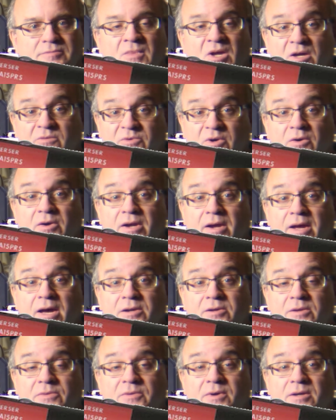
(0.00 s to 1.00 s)
A very
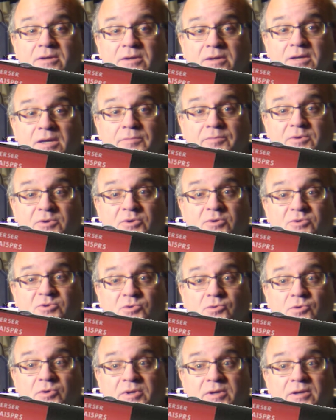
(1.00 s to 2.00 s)
handy thing to keep in your
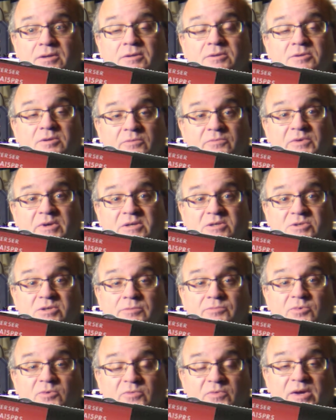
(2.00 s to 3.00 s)
toolkit to fix
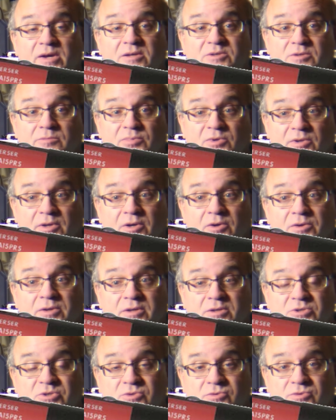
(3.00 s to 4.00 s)
simple phase and polarity
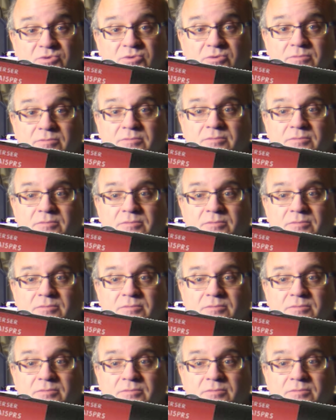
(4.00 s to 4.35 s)
issues.